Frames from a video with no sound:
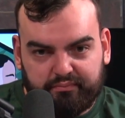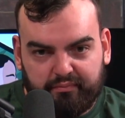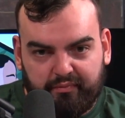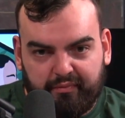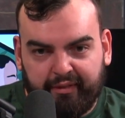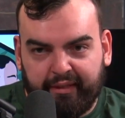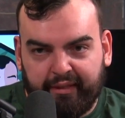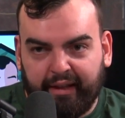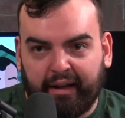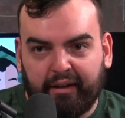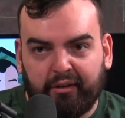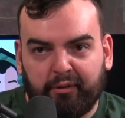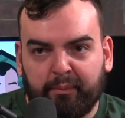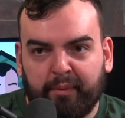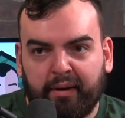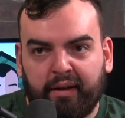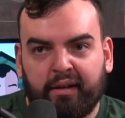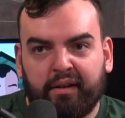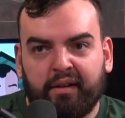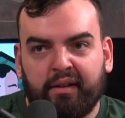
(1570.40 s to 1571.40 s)
that's
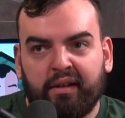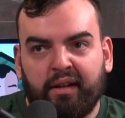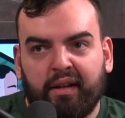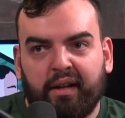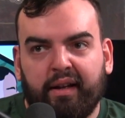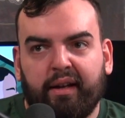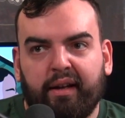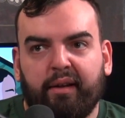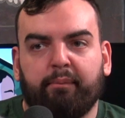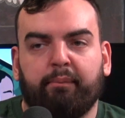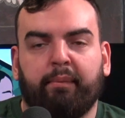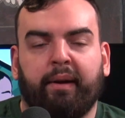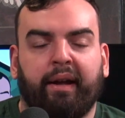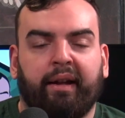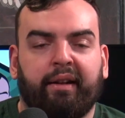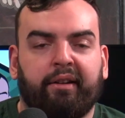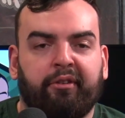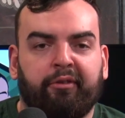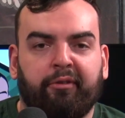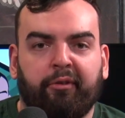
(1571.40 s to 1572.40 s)
my my
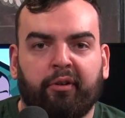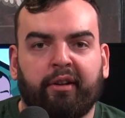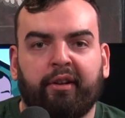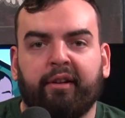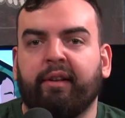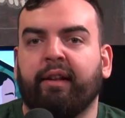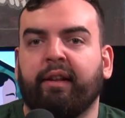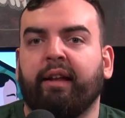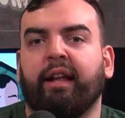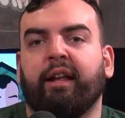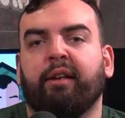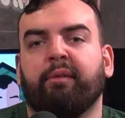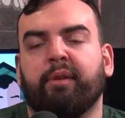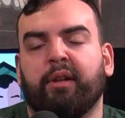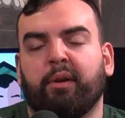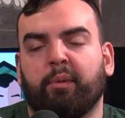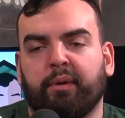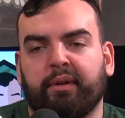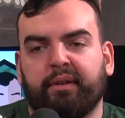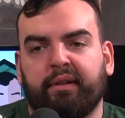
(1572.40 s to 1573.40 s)
head's fully in the game, and I
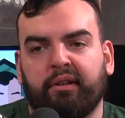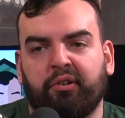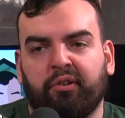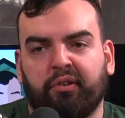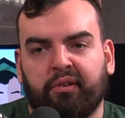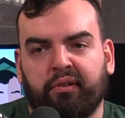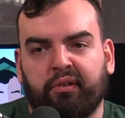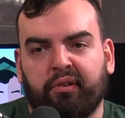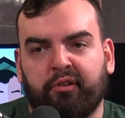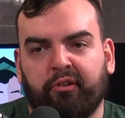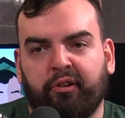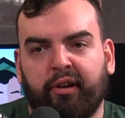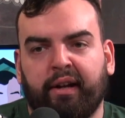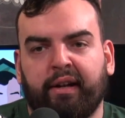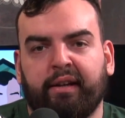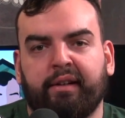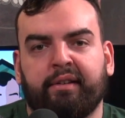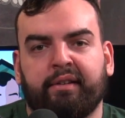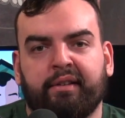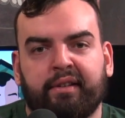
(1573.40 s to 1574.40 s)
want to just try
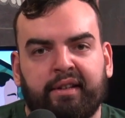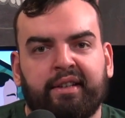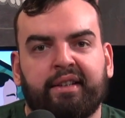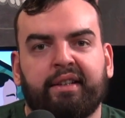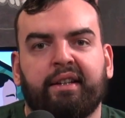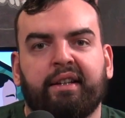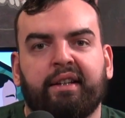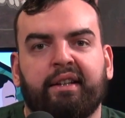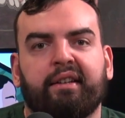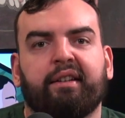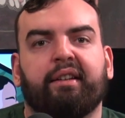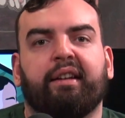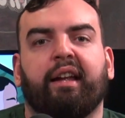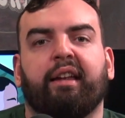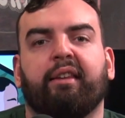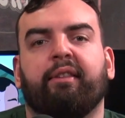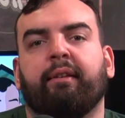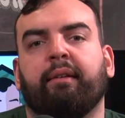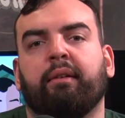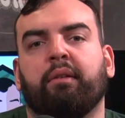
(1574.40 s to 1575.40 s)
and get
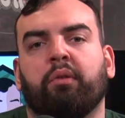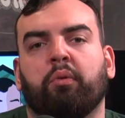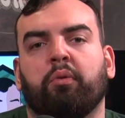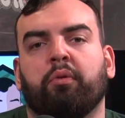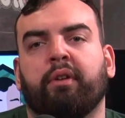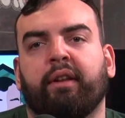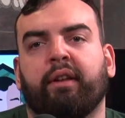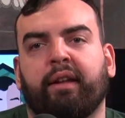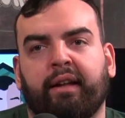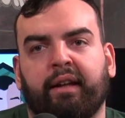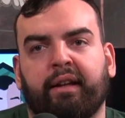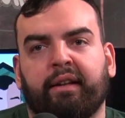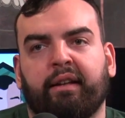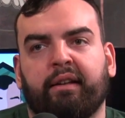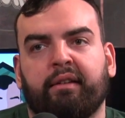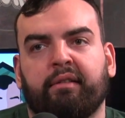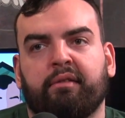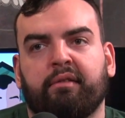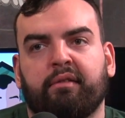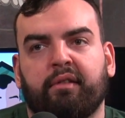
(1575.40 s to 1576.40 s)
things going again
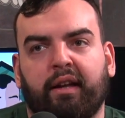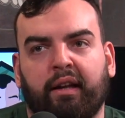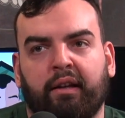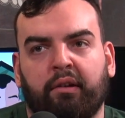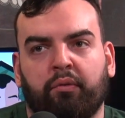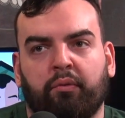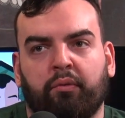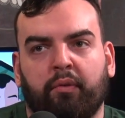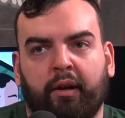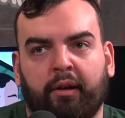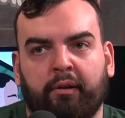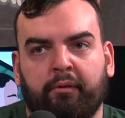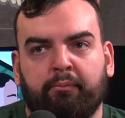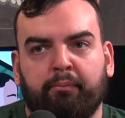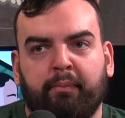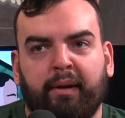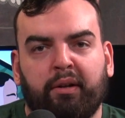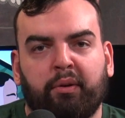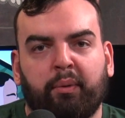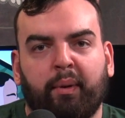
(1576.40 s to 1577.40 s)
and and and
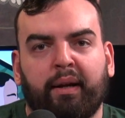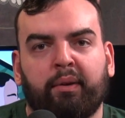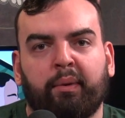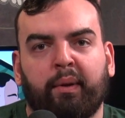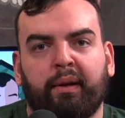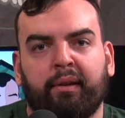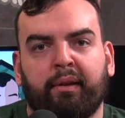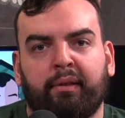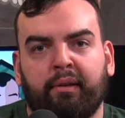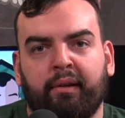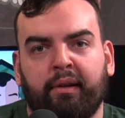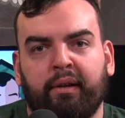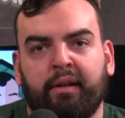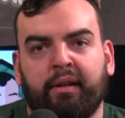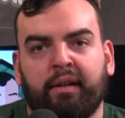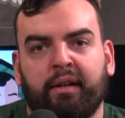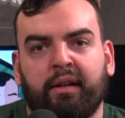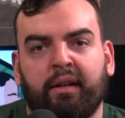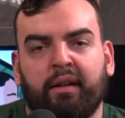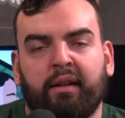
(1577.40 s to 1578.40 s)
make 2023
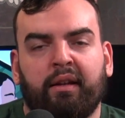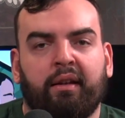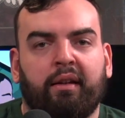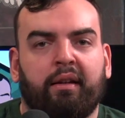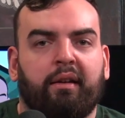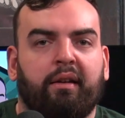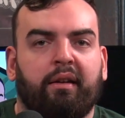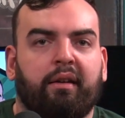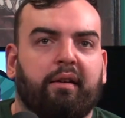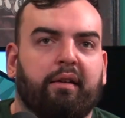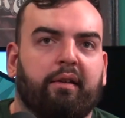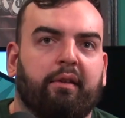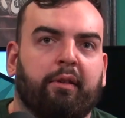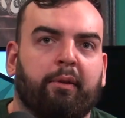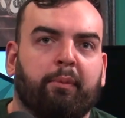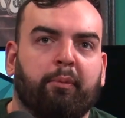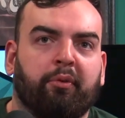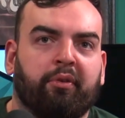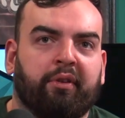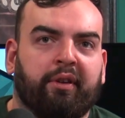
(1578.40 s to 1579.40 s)
the
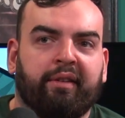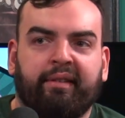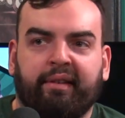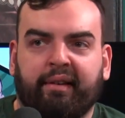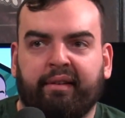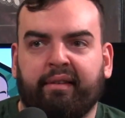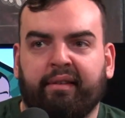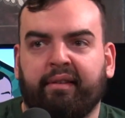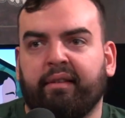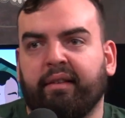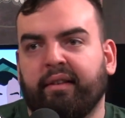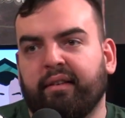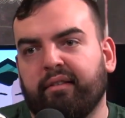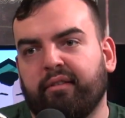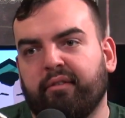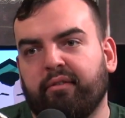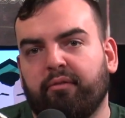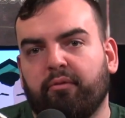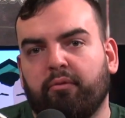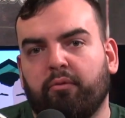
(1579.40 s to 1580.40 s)
most consistent
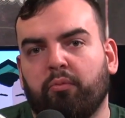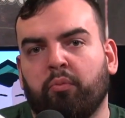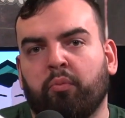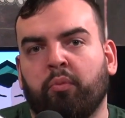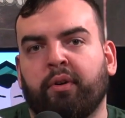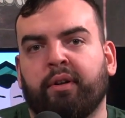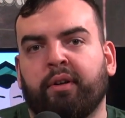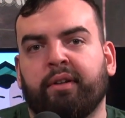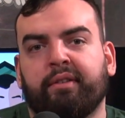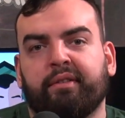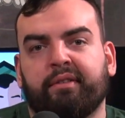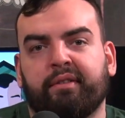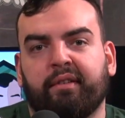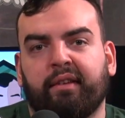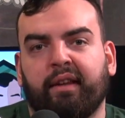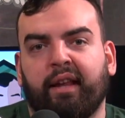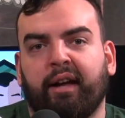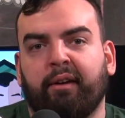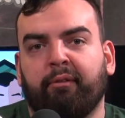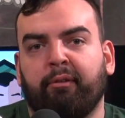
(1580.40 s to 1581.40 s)
one
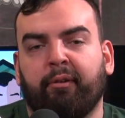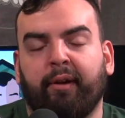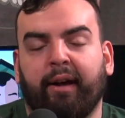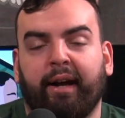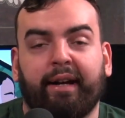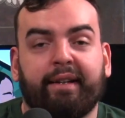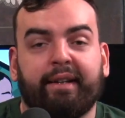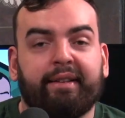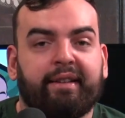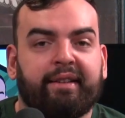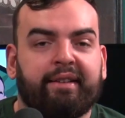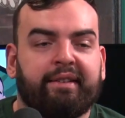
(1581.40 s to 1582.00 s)
that I've ever had